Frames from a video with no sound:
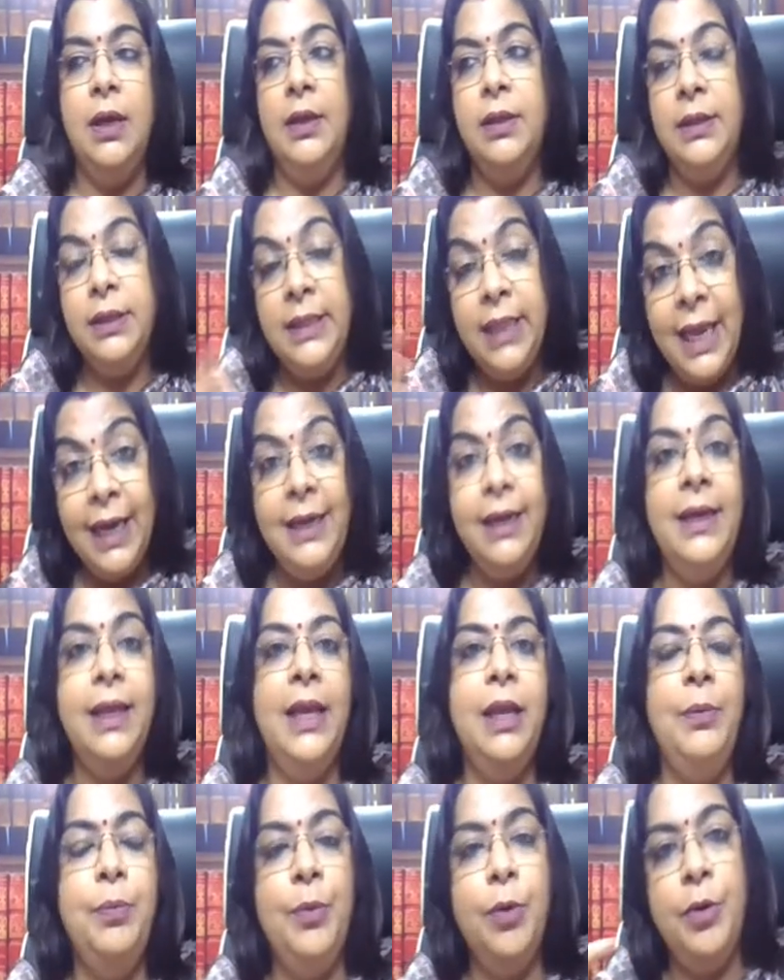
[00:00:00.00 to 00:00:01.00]
that
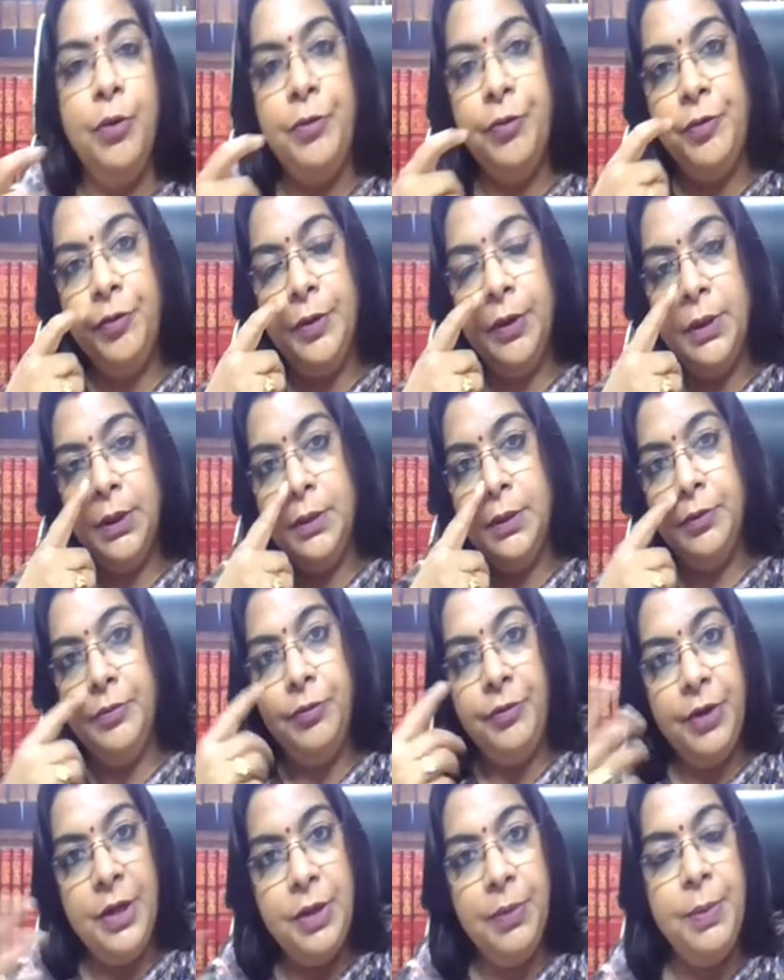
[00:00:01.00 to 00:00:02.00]
type of uh,
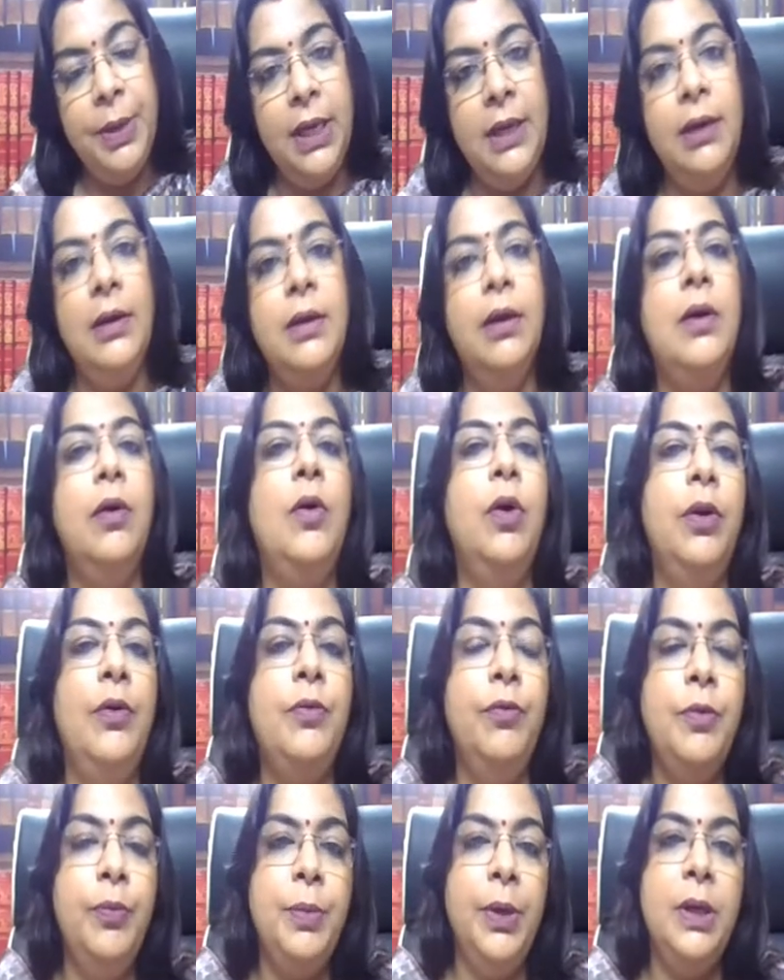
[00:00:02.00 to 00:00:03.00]
female or a
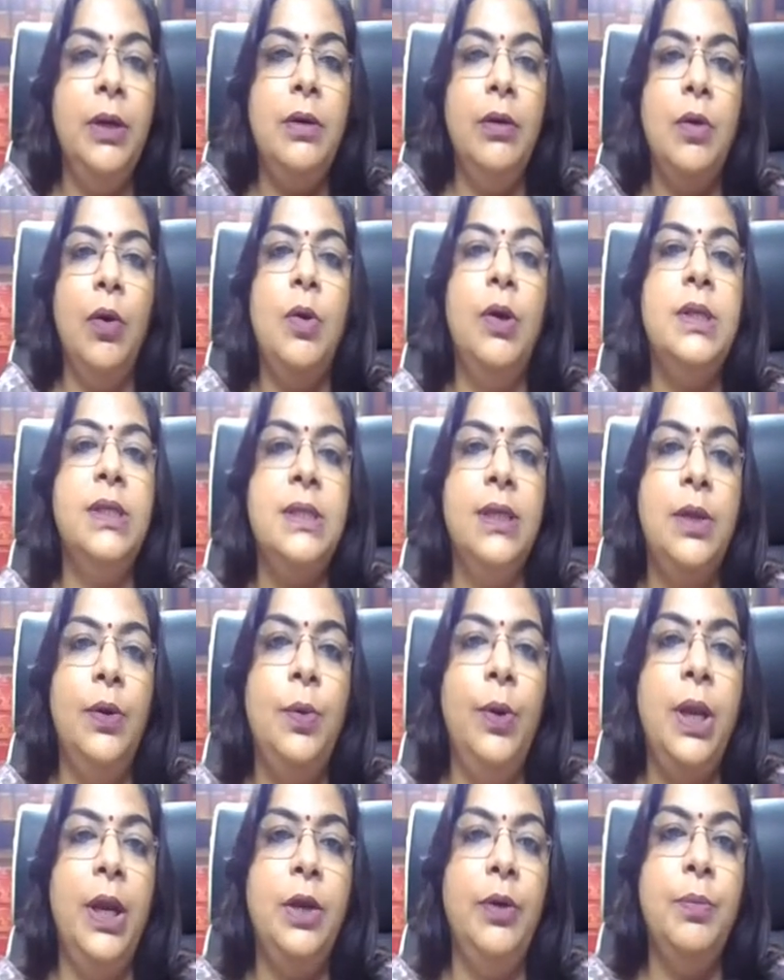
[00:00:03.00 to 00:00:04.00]
woman or a
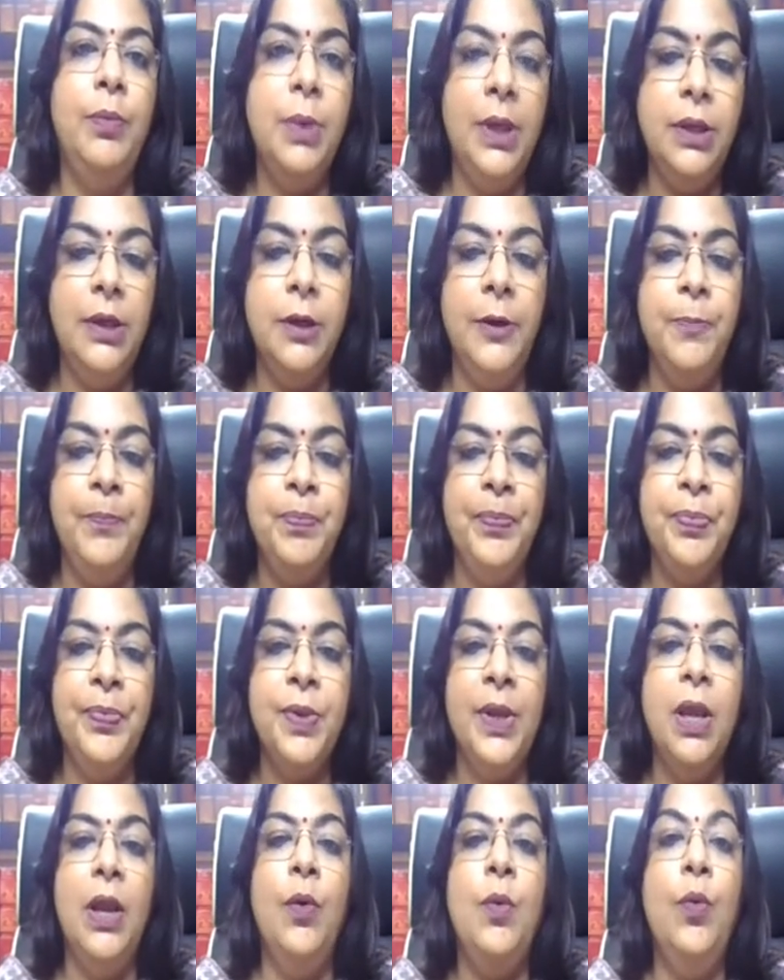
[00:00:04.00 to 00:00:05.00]
surrogate mother
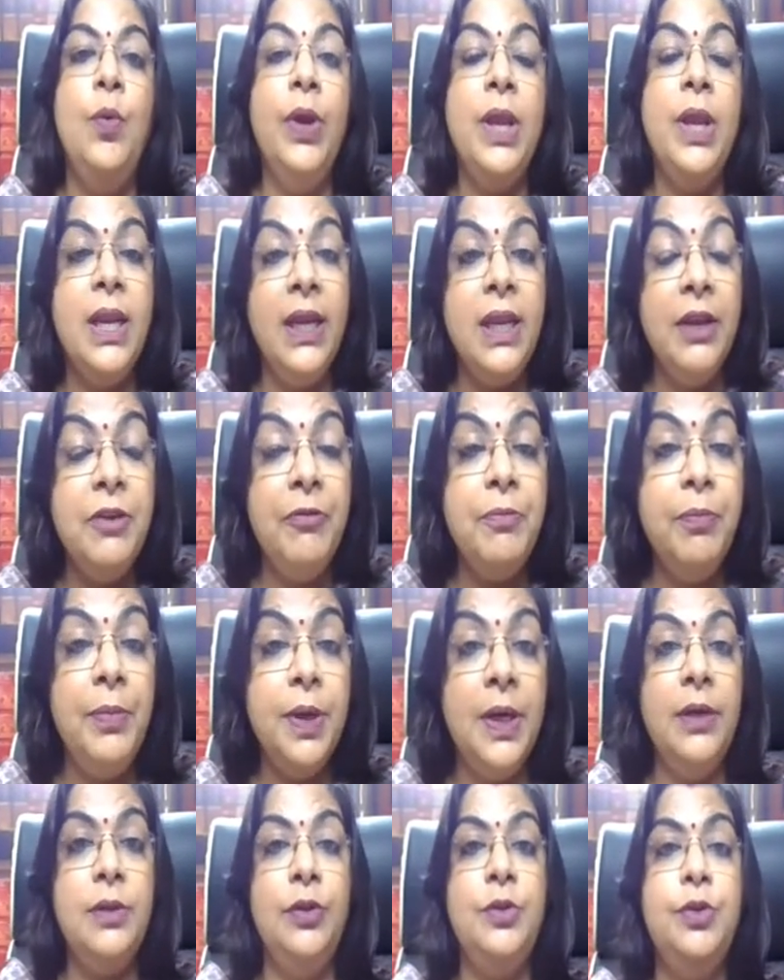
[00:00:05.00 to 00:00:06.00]
who can give
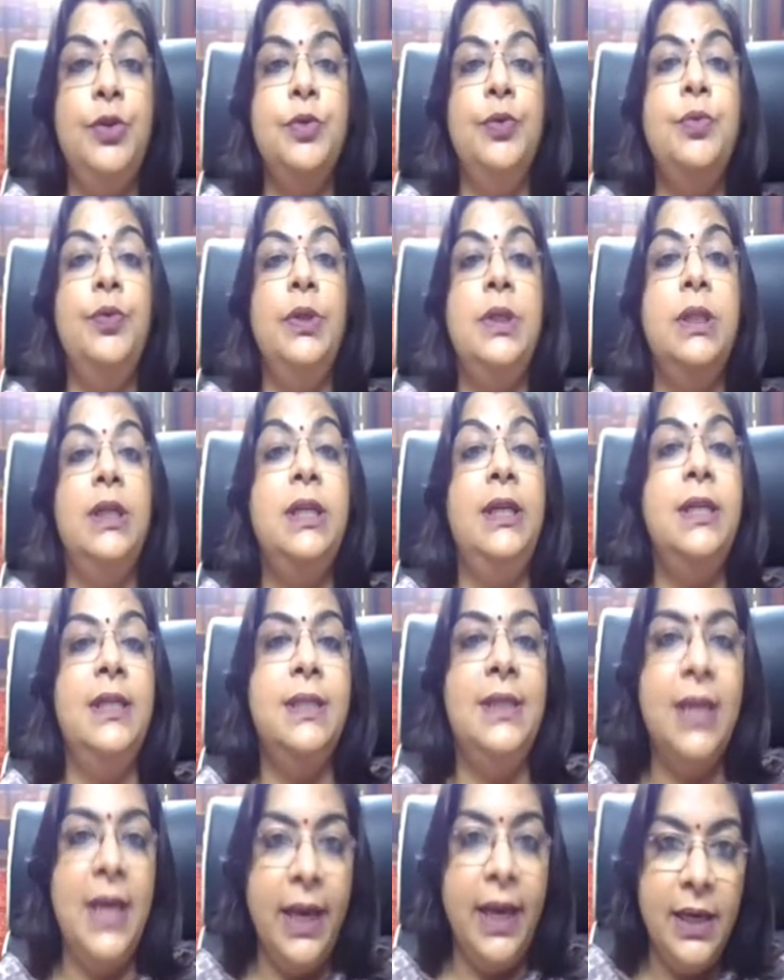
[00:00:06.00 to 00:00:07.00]
birth to the
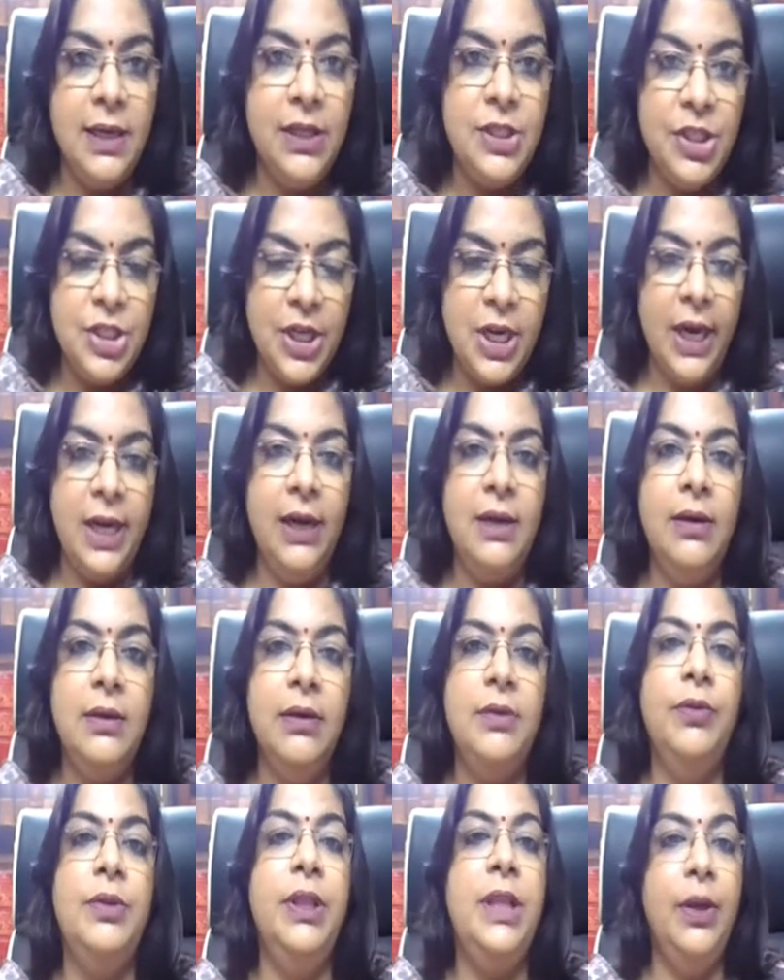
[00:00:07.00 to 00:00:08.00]
desired child
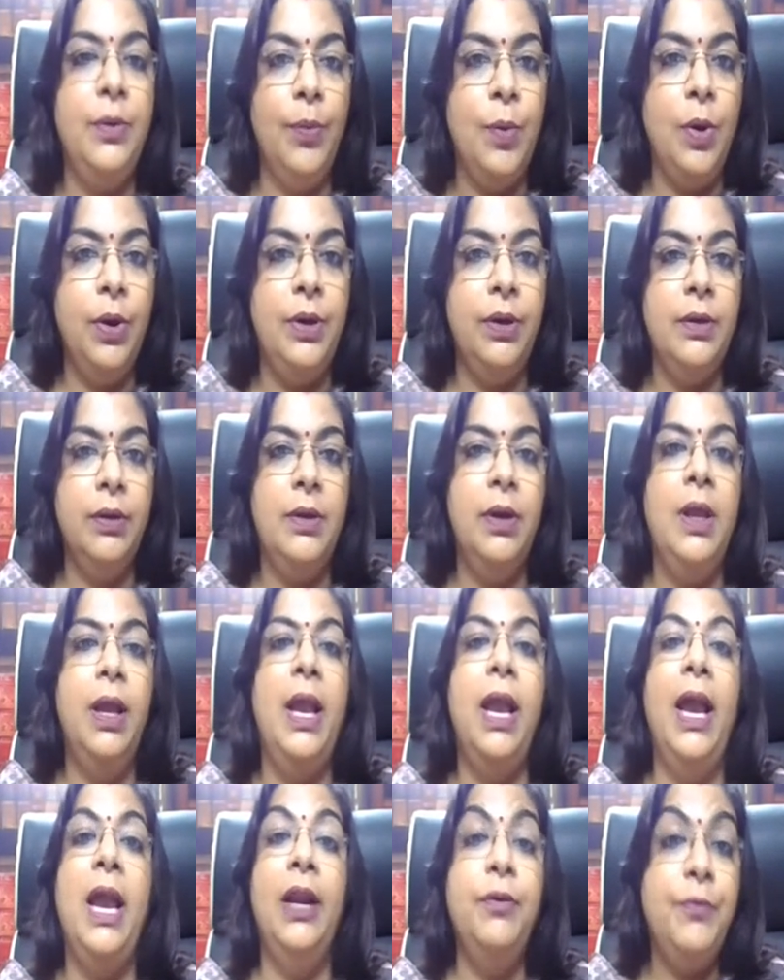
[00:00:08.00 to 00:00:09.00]
they want
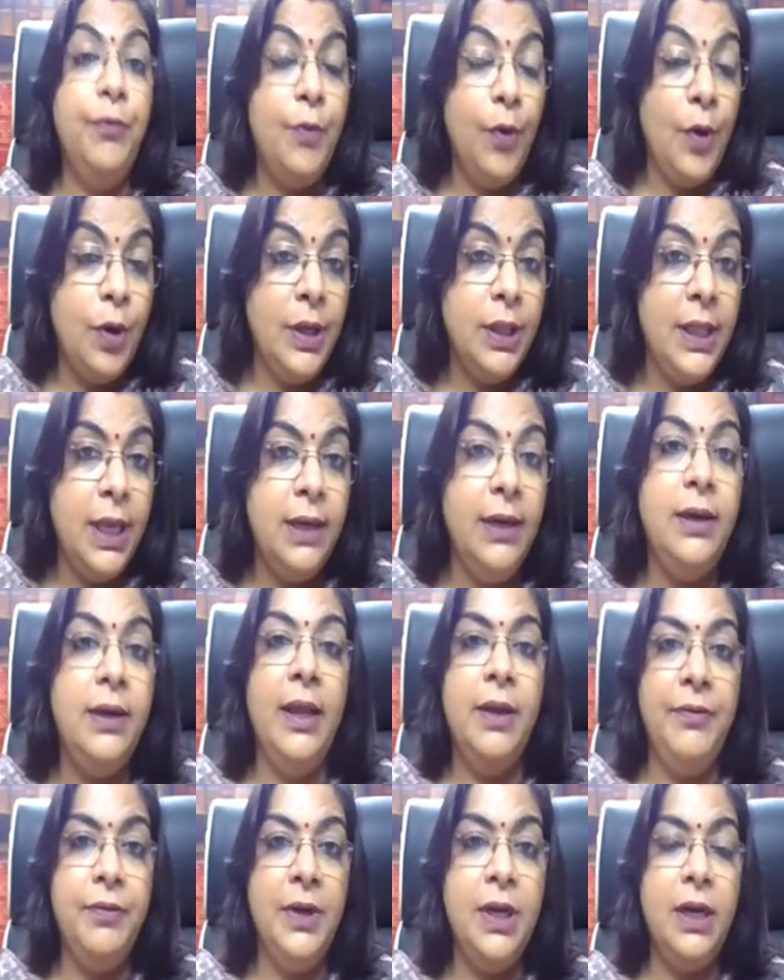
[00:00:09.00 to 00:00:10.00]
and for that
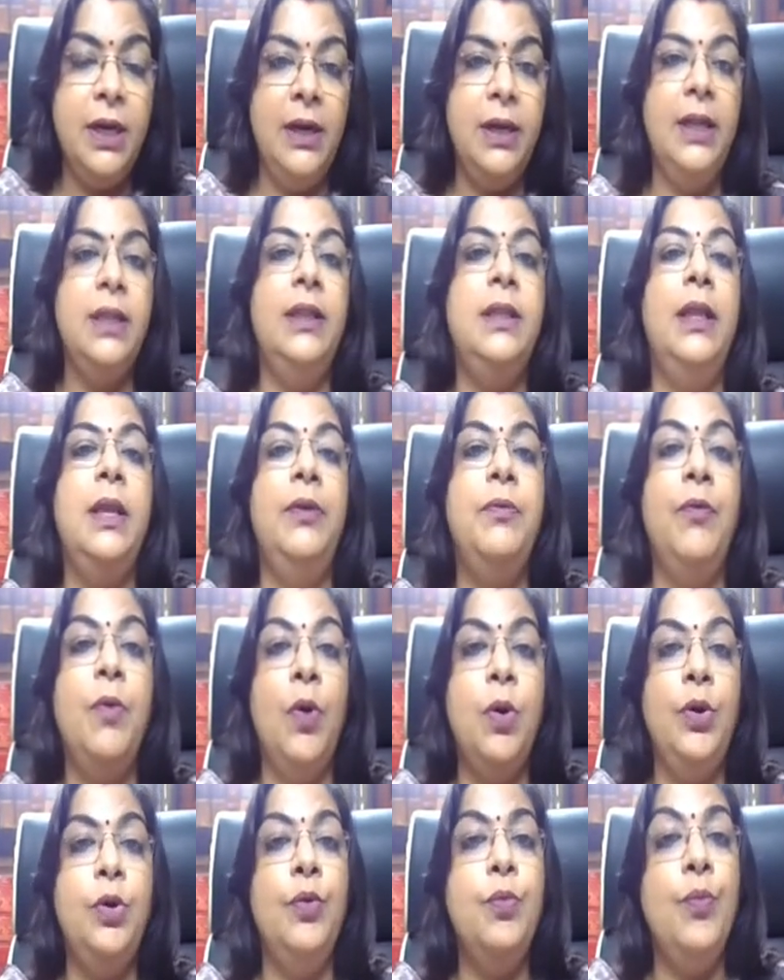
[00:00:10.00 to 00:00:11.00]
definitely they
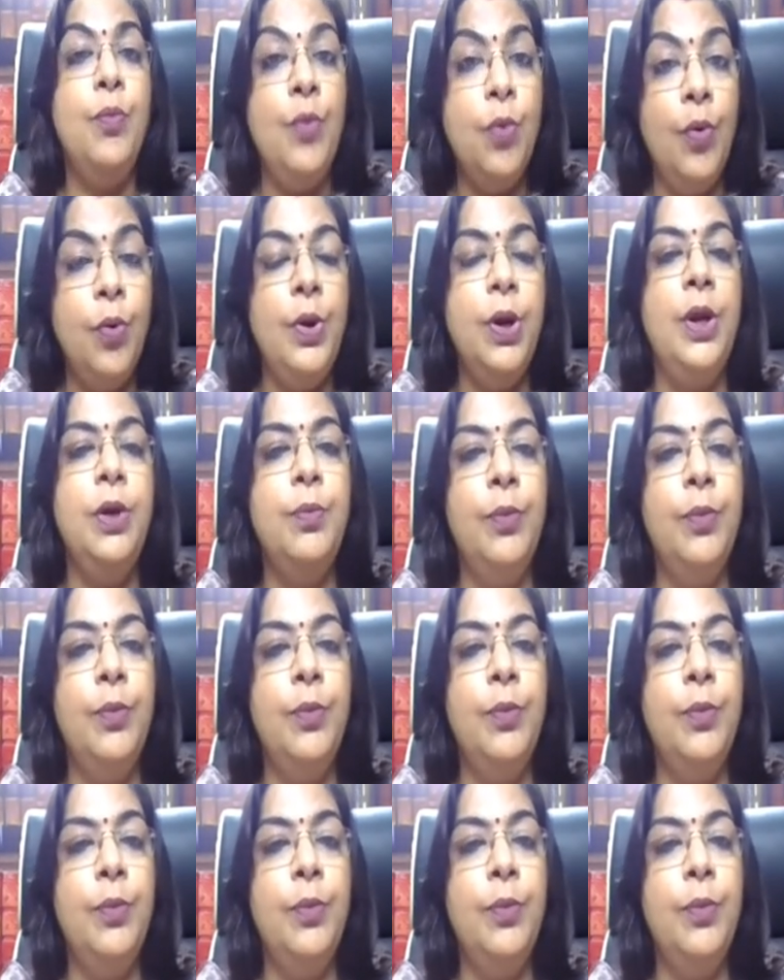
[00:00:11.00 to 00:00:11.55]
want more and